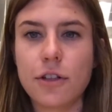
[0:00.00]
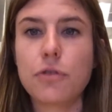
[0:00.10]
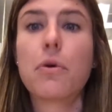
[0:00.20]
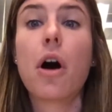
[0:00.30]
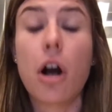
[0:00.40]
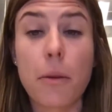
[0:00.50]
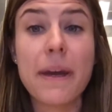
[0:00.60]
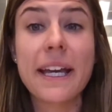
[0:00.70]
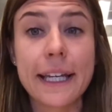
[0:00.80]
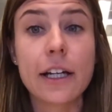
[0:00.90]
you are
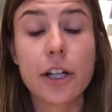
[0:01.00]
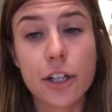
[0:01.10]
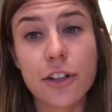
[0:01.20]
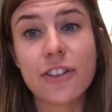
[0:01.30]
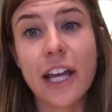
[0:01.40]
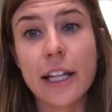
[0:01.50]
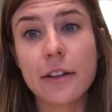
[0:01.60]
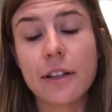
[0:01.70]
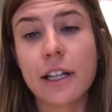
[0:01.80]
picking a good set